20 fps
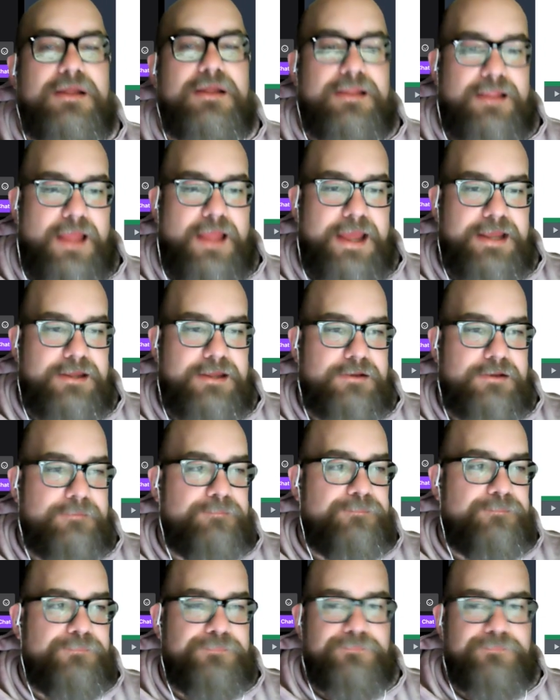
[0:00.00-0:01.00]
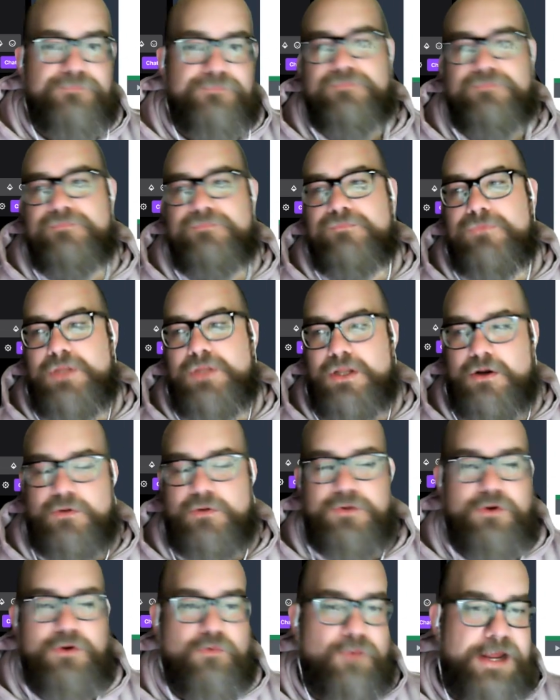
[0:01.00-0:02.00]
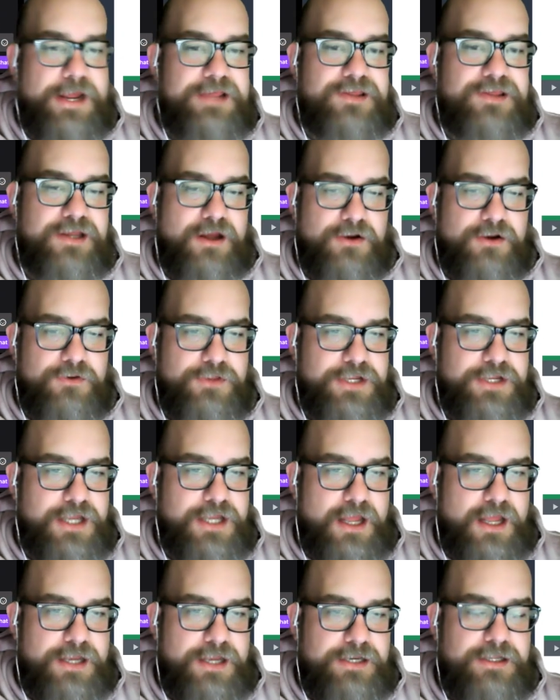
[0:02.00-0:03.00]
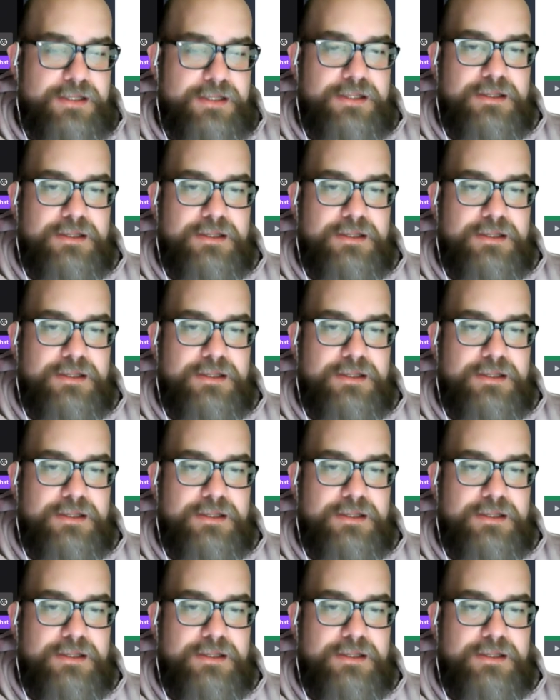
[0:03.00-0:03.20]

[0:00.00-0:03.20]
Like, you're raising under the gun,